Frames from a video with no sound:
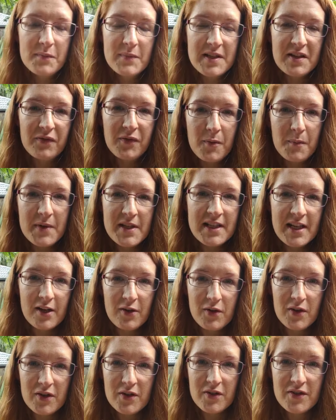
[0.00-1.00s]
different
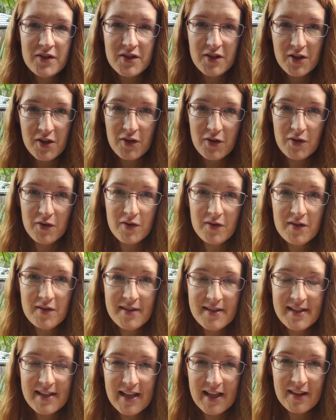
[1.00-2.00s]
materials to
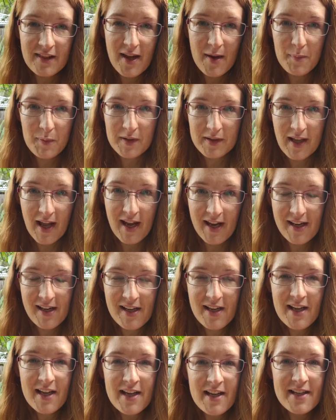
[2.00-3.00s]
use in their play.
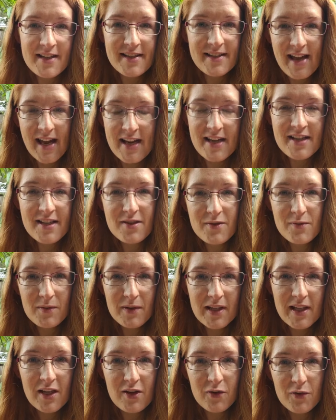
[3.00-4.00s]
Sand is
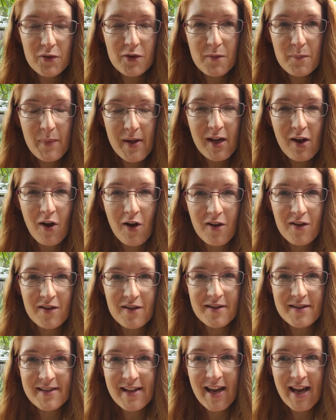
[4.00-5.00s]
really good
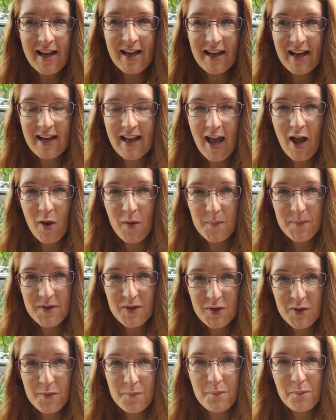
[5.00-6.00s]
because it helps
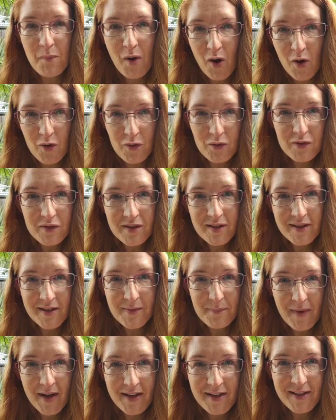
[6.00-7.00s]
to mold the
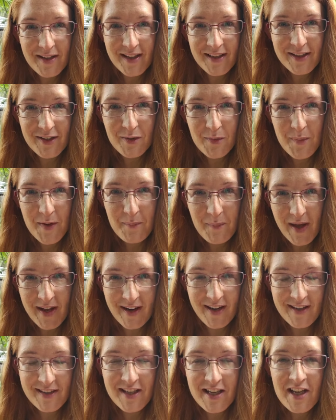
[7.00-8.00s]
mud a little bit
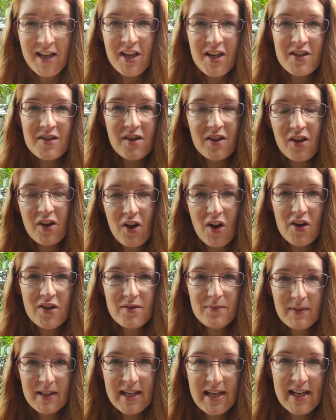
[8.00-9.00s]
better. So the
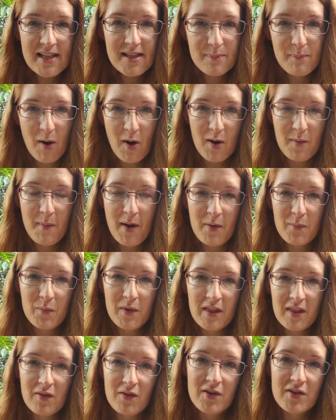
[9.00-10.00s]
girls really experiment
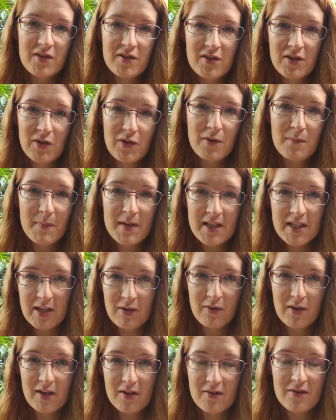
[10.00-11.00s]
with those two
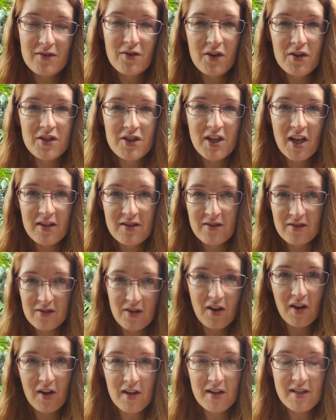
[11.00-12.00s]
materials, not just
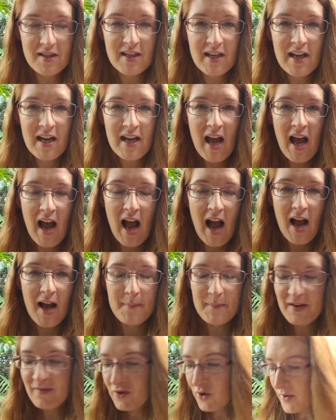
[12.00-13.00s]
dirt,
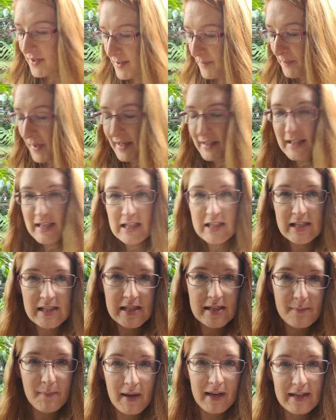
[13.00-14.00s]
even though it's a mud kitchen,
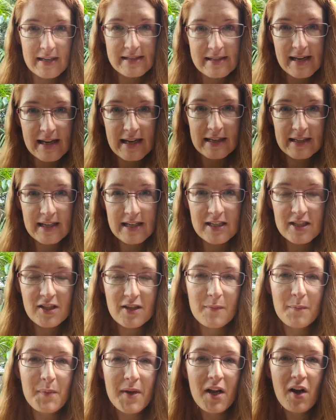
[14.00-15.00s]
it's a mud and sand
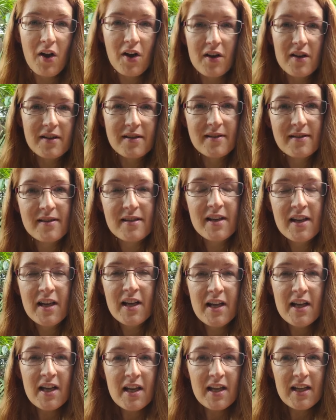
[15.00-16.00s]
kitchen, because,
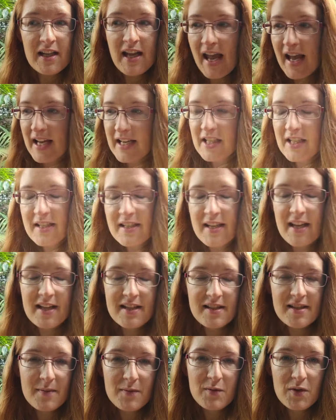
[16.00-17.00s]
yeah, it just
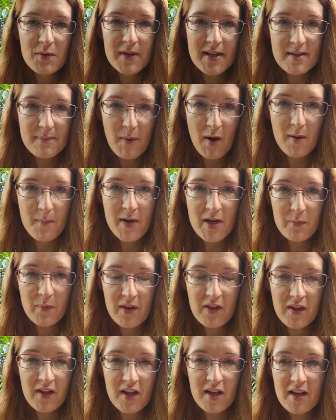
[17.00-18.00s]
gets them to experiment
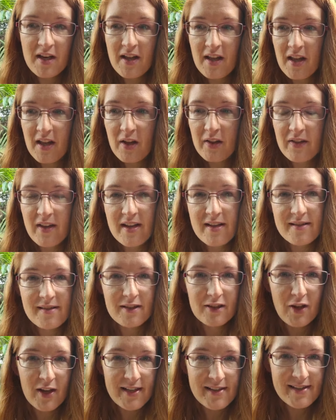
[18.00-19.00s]
with it. There's
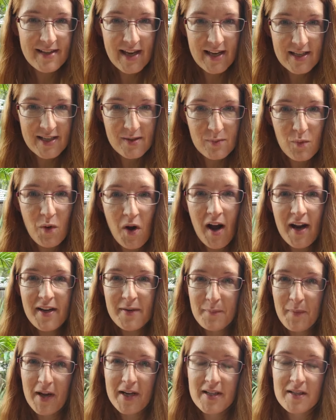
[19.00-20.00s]
like sand is white and
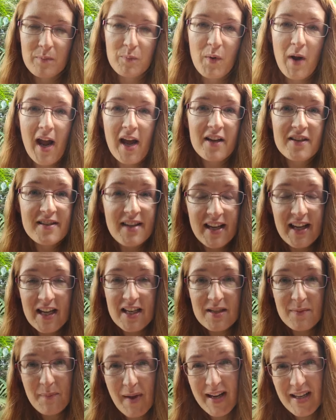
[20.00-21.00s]
mud is brown, so they get
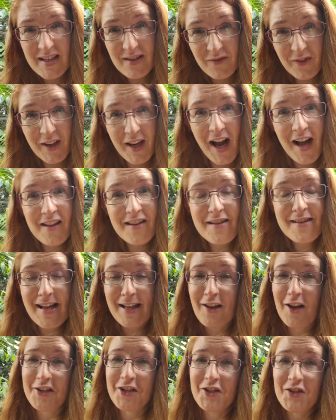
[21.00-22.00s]
to make different colours. They
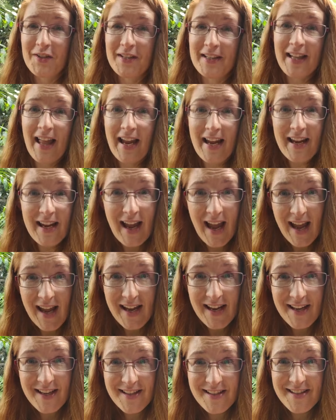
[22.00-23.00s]
like to do layer
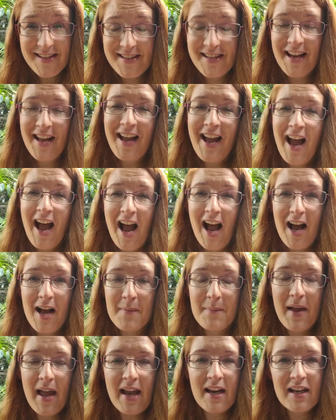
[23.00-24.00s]
cakes,
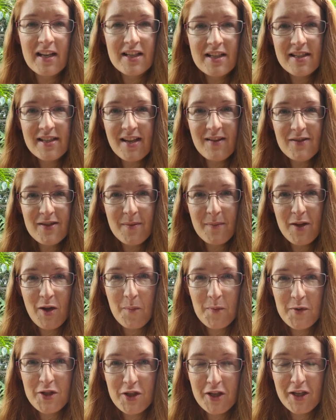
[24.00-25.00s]
and it just gives them the
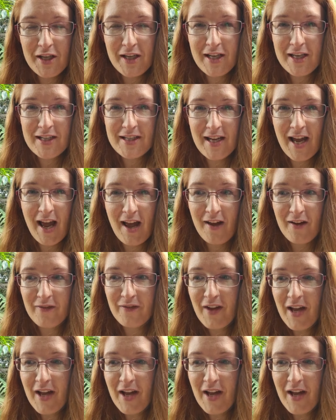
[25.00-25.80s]
opportunity to have